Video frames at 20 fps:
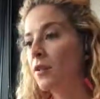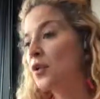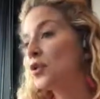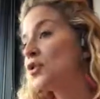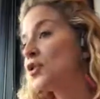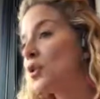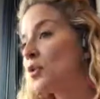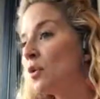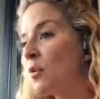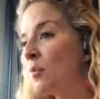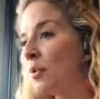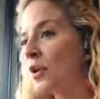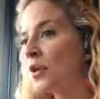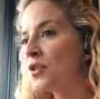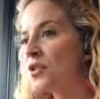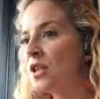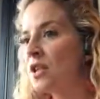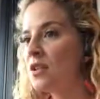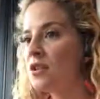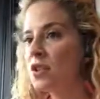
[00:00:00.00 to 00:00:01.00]
pursue a
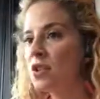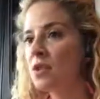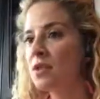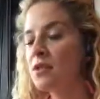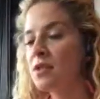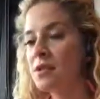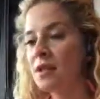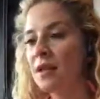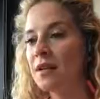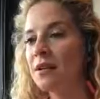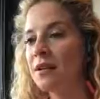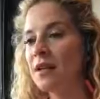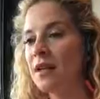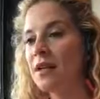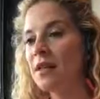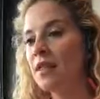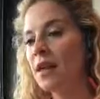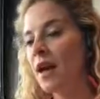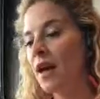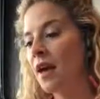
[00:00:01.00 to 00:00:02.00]
person to
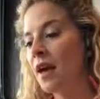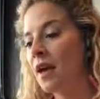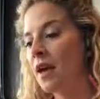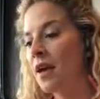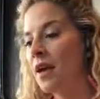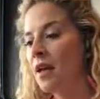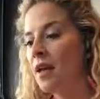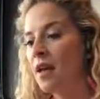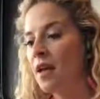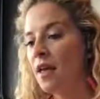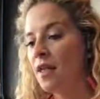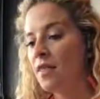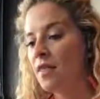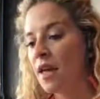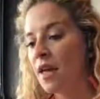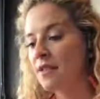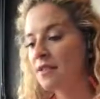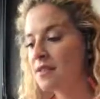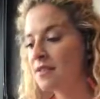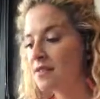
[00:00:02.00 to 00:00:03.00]
suddenly they
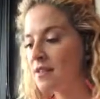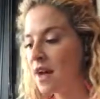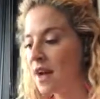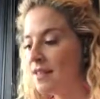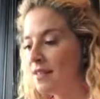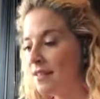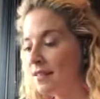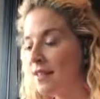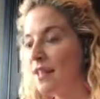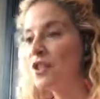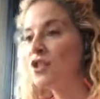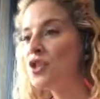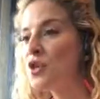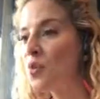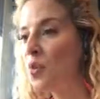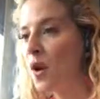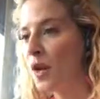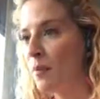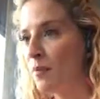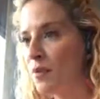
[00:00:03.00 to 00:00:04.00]
decide that they
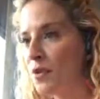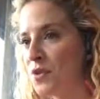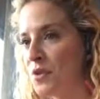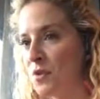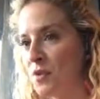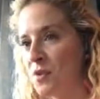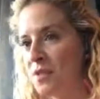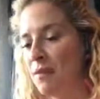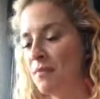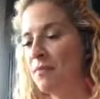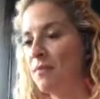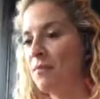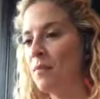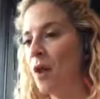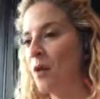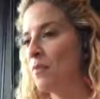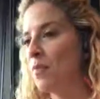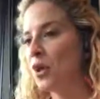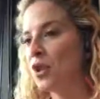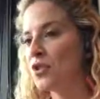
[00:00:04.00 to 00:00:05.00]
do want to pursue
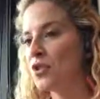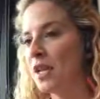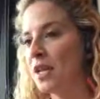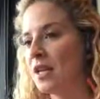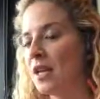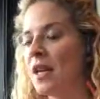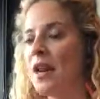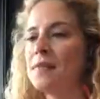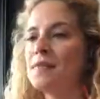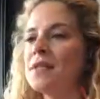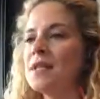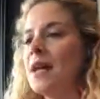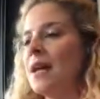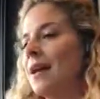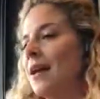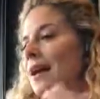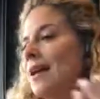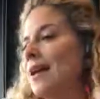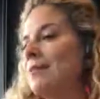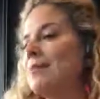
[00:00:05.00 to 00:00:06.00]
a person. And I'm
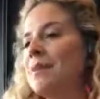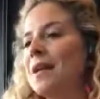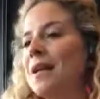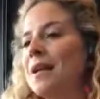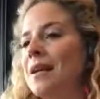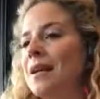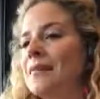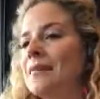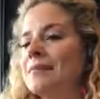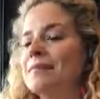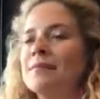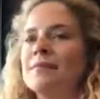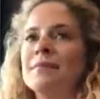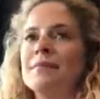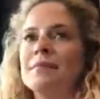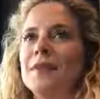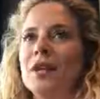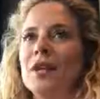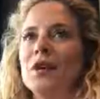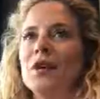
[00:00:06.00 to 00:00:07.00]
saying it could be,
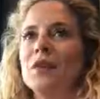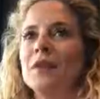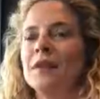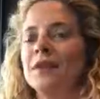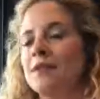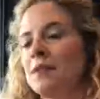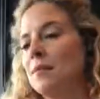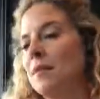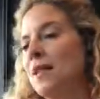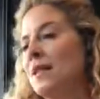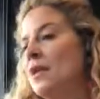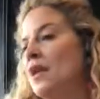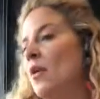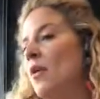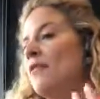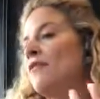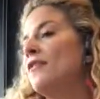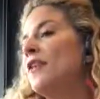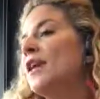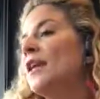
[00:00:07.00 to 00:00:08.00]
something
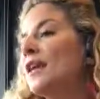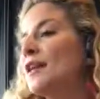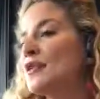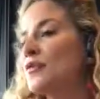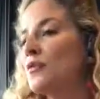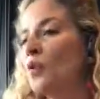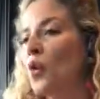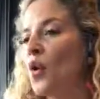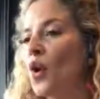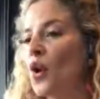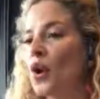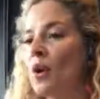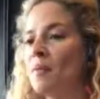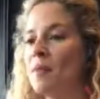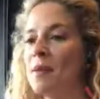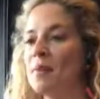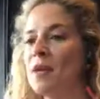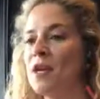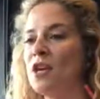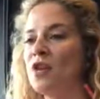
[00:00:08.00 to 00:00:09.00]
you have feelings for, or
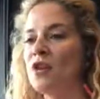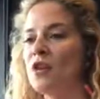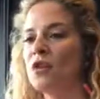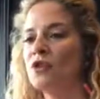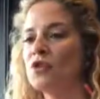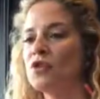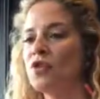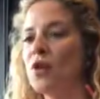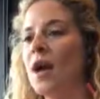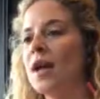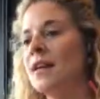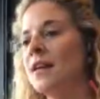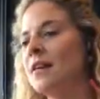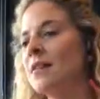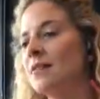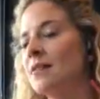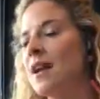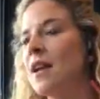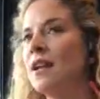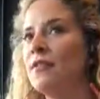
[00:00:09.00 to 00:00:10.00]
maybe you're trying to
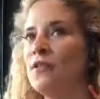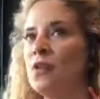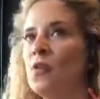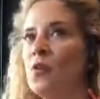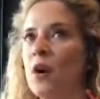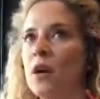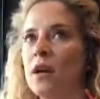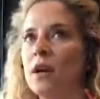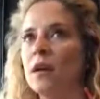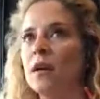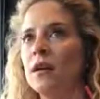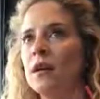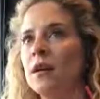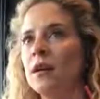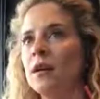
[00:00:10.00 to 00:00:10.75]
decide if you want to